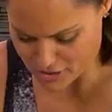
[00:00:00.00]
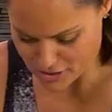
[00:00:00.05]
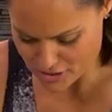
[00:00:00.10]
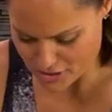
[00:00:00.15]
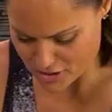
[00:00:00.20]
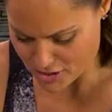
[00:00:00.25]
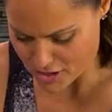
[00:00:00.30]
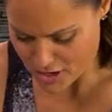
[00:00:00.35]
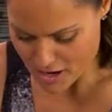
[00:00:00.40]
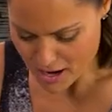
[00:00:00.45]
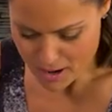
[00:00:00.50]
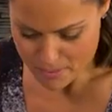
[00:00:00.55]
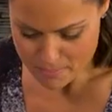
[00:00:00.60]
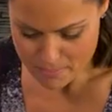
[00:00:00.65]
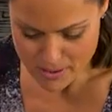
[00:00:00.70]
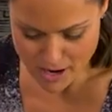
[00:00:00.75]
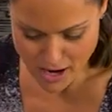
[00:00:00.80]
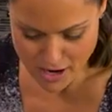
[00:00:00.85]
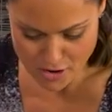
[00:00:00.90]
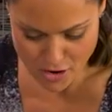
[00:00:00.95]
to,
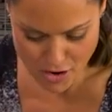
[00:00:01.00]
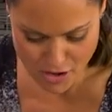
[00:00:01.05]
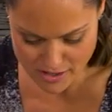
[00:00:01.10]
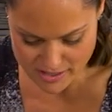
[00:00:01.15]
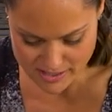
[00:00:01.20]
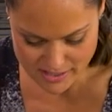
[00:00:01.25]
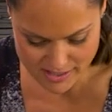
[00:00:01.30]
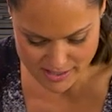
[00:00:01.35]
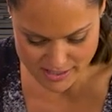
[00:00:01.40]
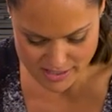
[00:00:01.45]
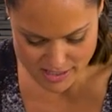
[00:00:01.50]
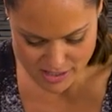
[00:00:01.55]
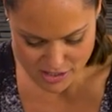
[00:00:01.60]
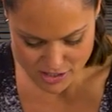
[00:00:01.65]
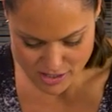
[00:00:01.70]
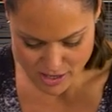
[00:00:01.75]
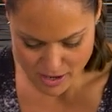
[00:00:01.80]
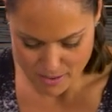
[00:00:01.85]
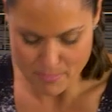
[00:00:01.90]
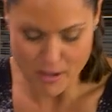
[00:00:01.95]
but I know this is a
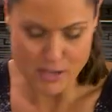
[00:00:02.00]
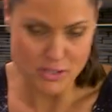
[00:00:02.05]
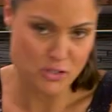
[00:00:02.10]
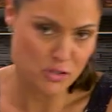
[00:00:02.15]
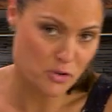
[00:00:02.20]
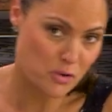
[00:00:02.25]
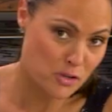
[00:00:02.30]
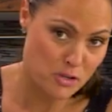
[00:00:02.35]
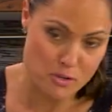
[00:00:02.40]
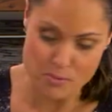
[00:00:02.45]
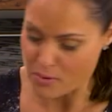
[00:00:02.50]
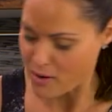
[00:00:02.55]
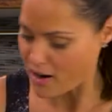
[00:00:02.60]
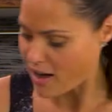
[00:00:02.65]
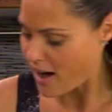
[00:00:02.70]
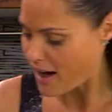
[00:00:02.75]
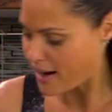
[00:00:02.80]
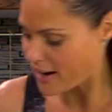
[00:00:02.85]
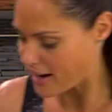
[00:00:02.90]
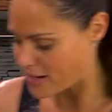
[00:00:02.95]
dish that my daughter will
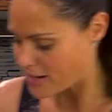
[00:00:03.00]
like